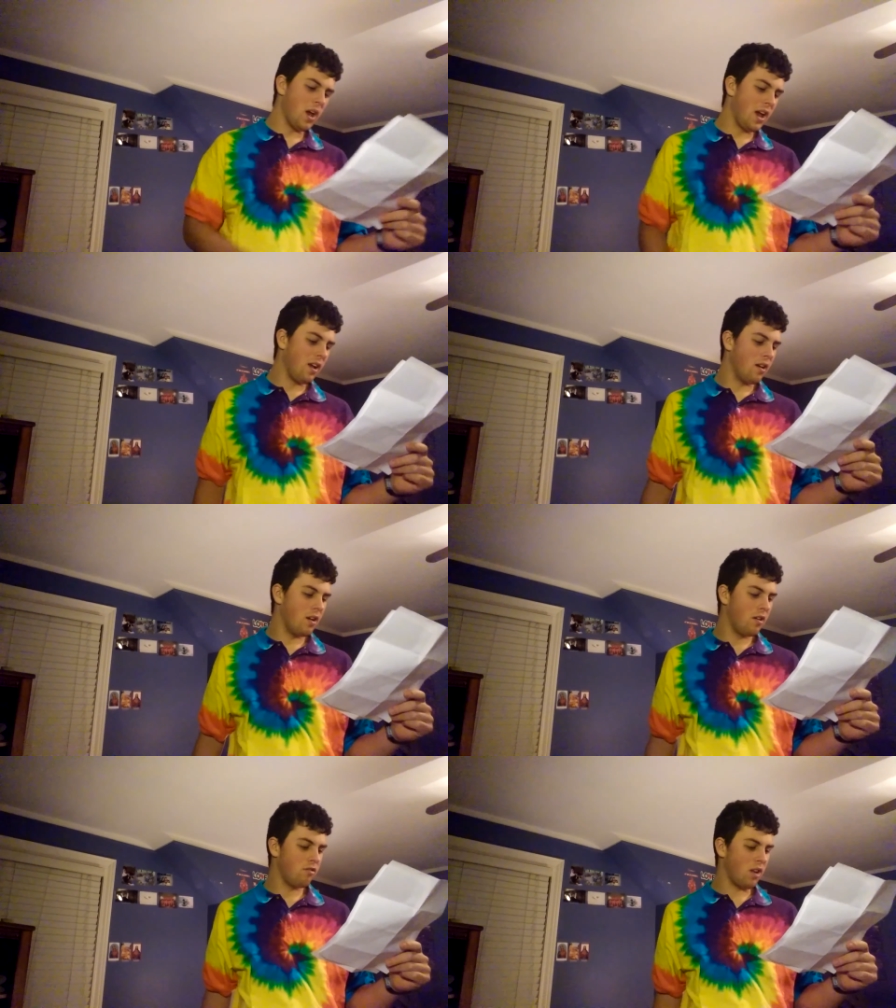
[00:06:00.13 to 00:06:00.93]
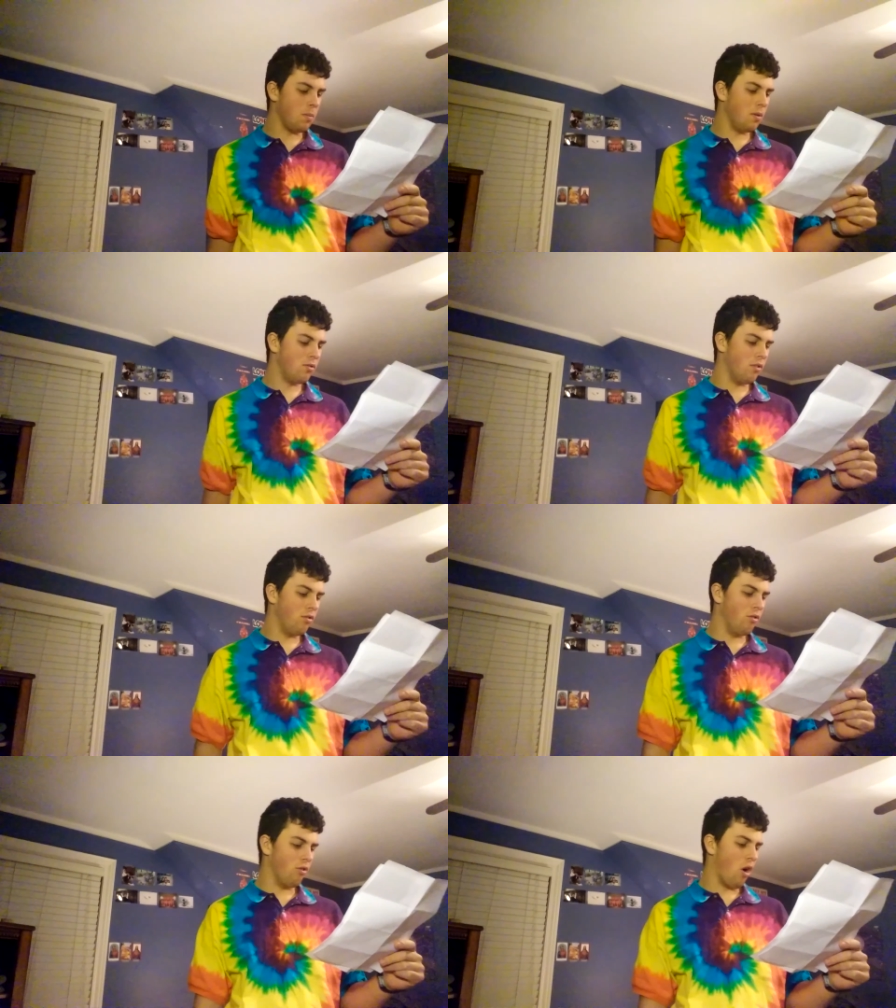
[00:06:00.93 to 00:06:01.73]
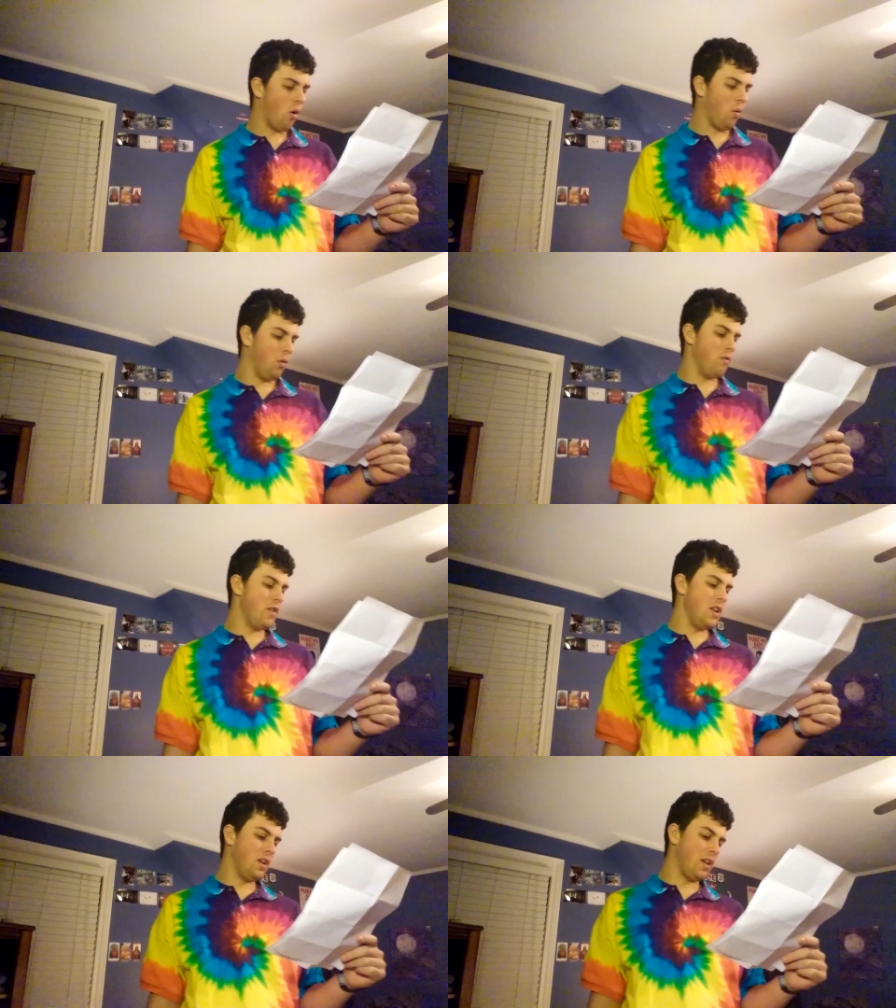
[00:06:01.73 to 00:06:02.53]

Day, Sheamus and Cesaro defeating